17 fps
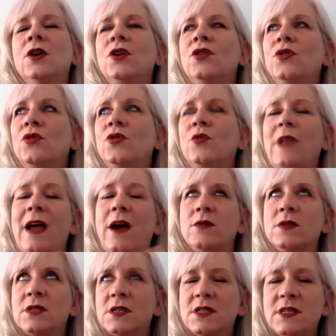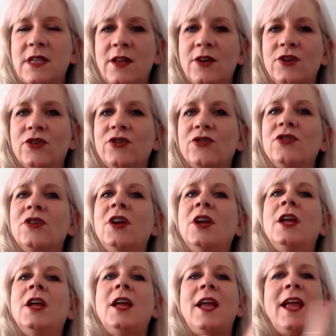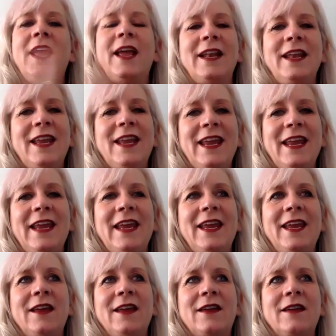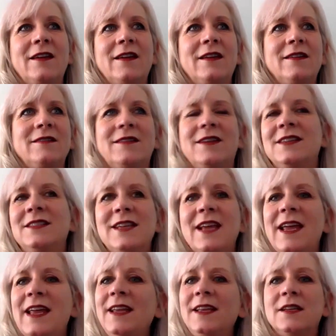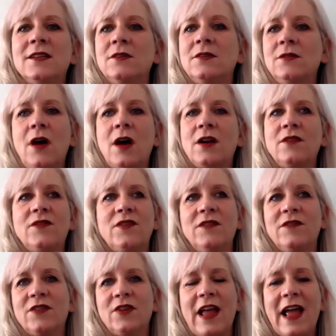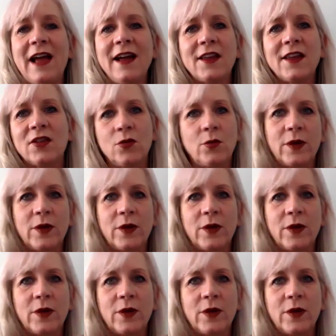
who now is a senator, and he contained a lot of the vernacular.